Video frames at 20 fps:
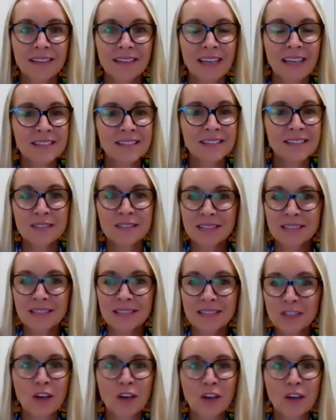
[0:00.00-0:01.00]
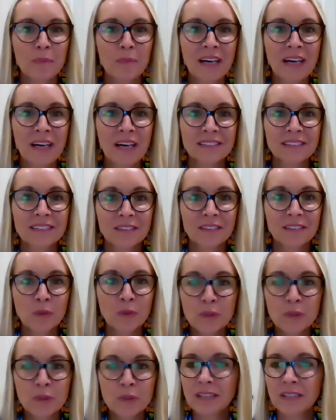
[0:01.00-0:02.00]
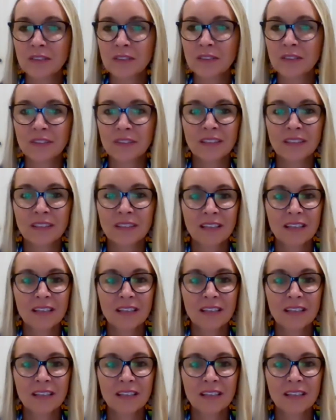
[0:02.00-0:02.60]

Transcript: That's such a cop-out. Of course they do.